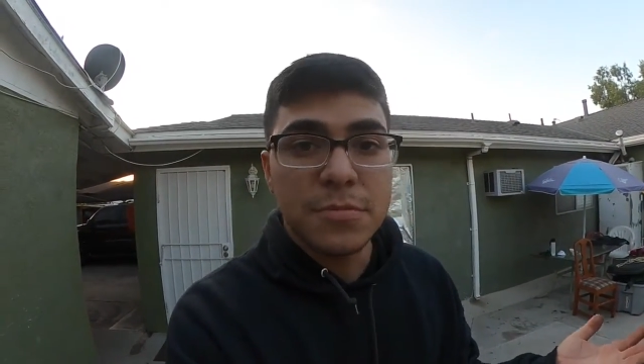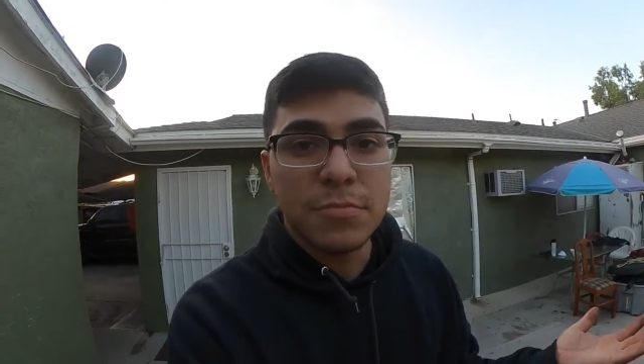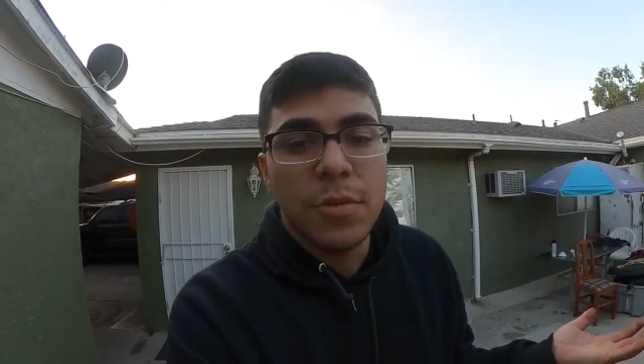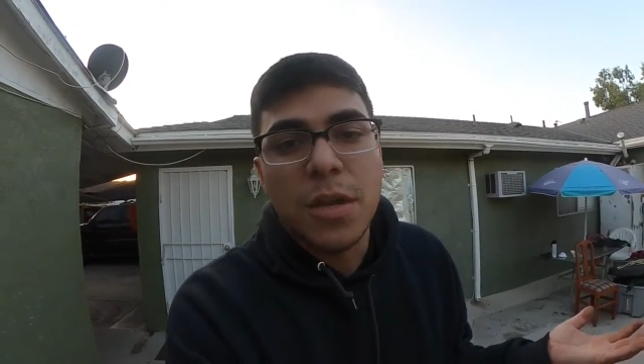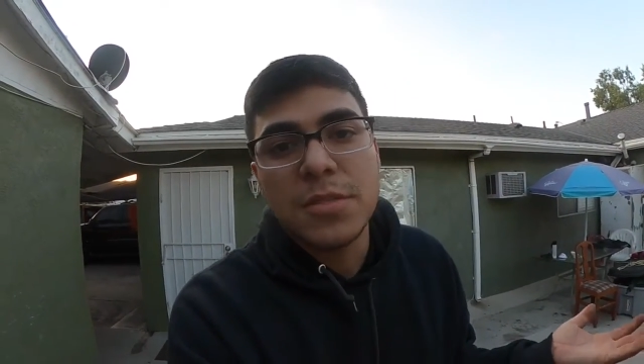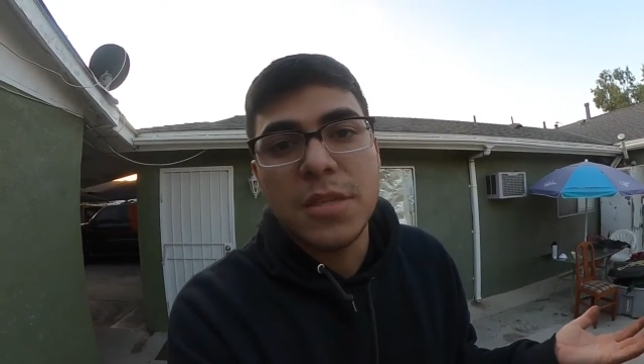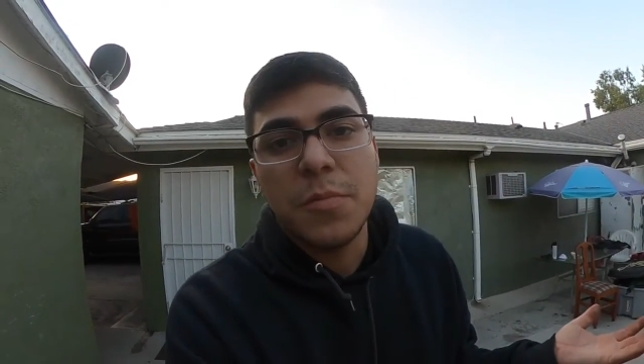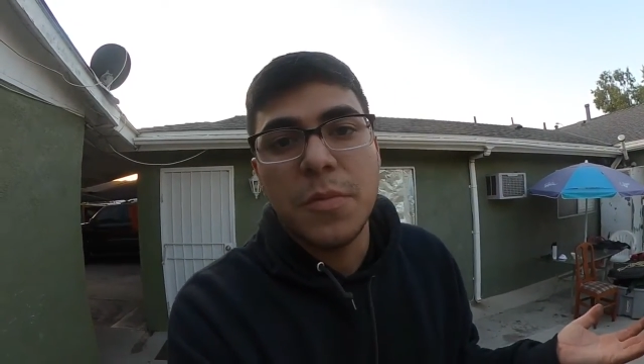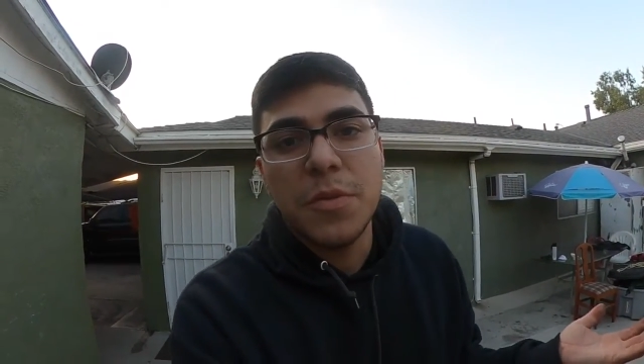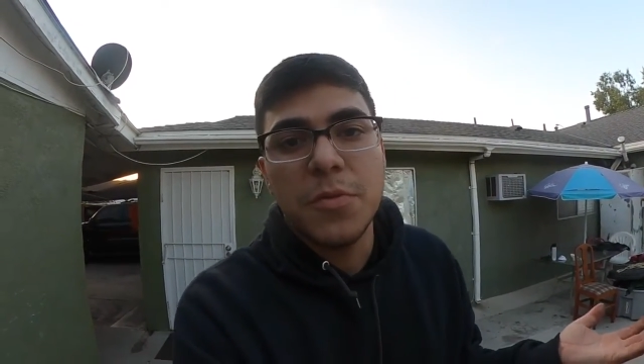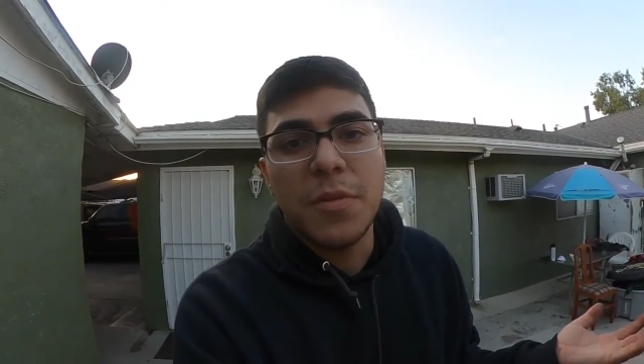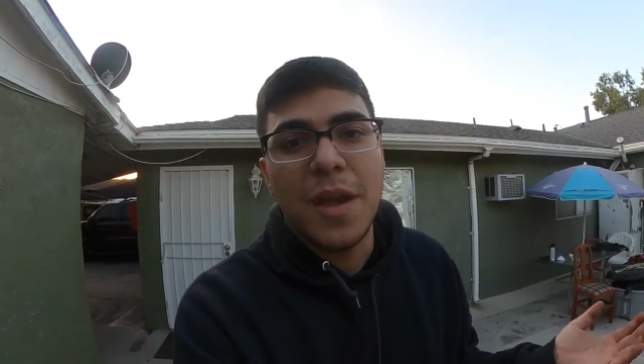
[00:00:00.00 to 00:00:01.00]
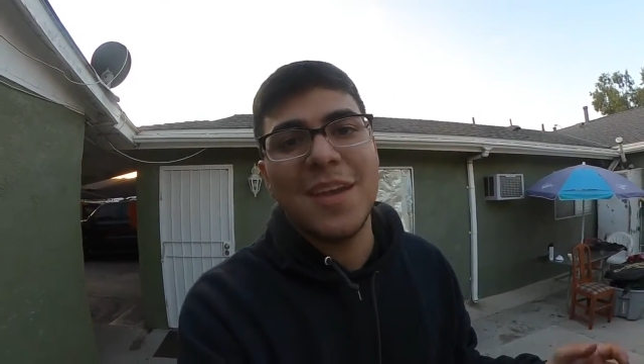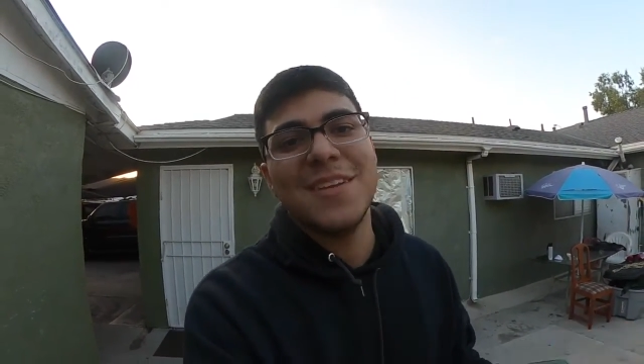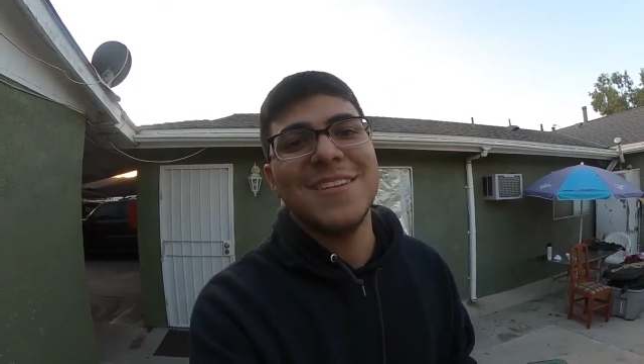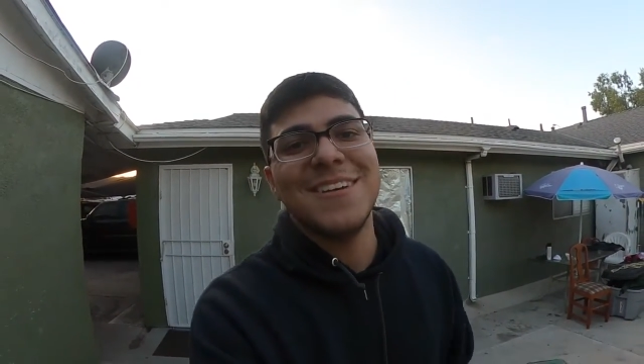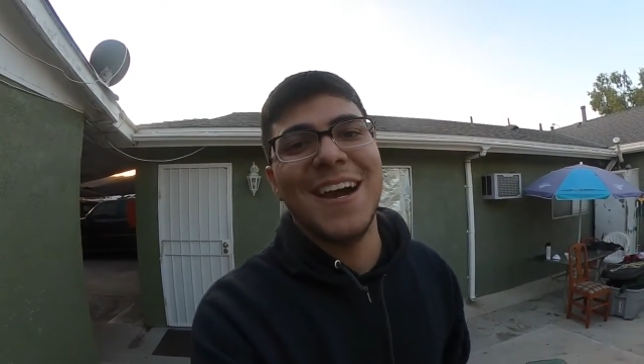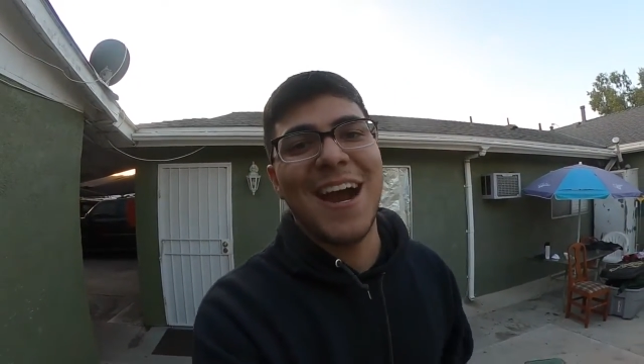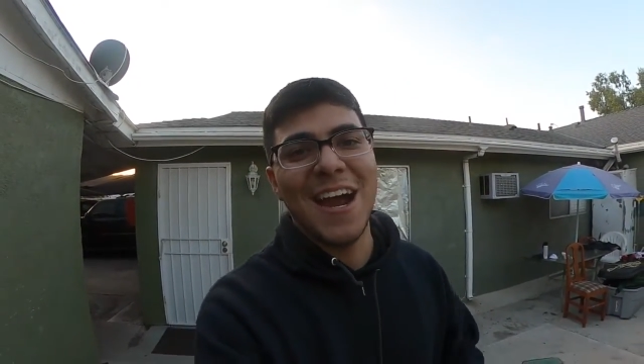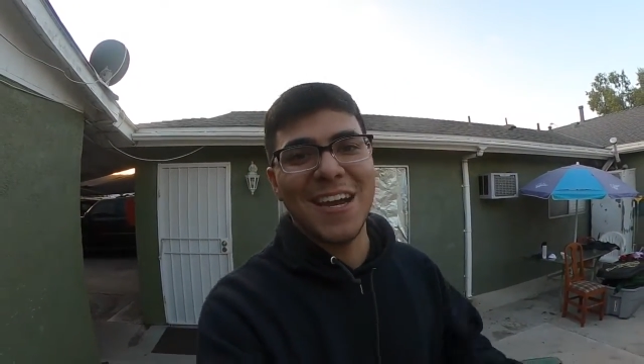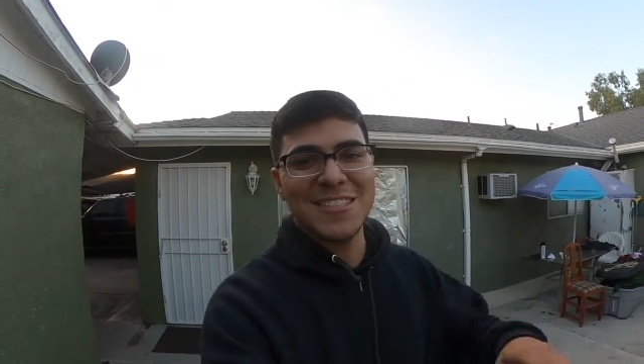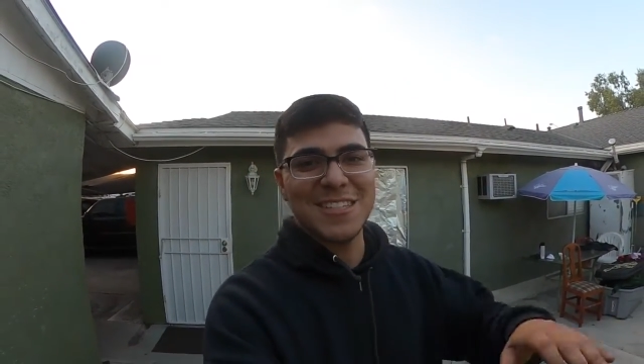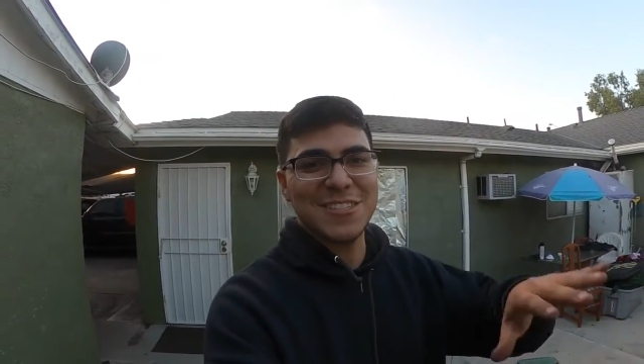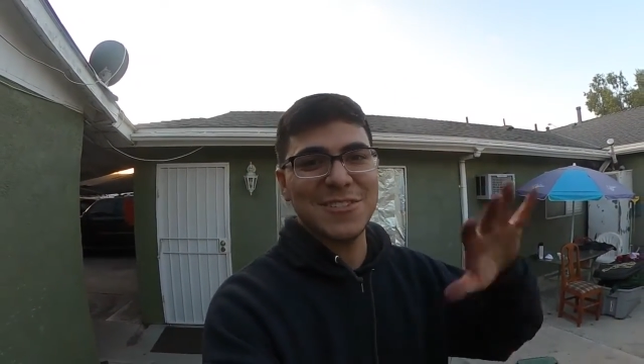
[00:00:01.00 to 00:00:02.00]
What else can we do, right? All right,
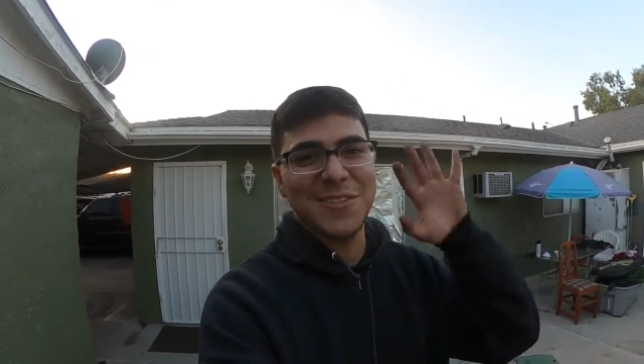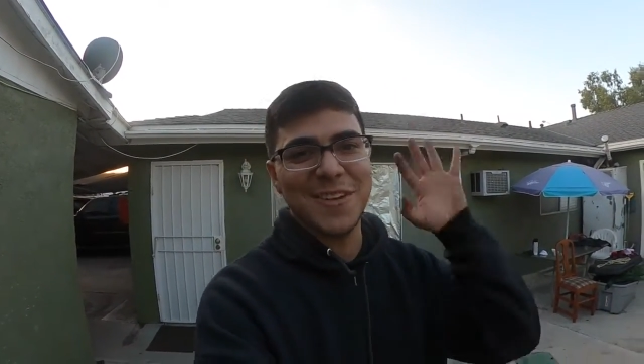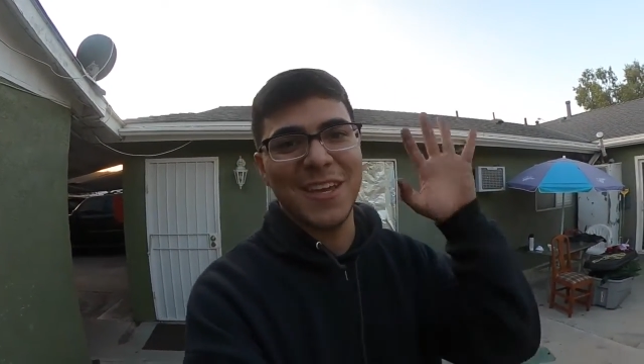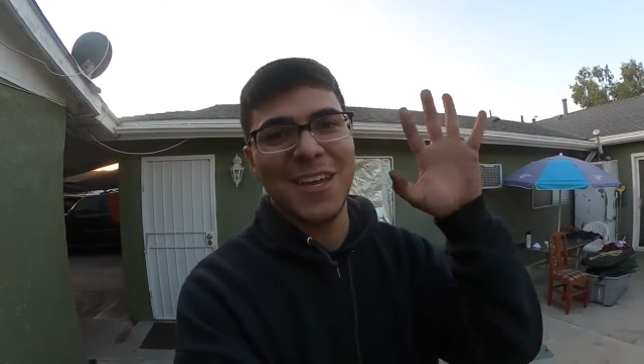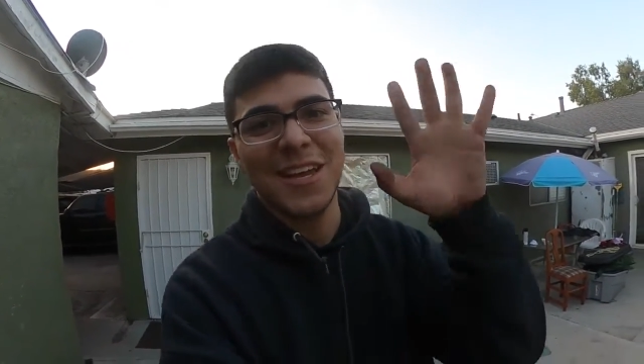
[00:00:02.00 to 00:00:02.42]
let's get to it.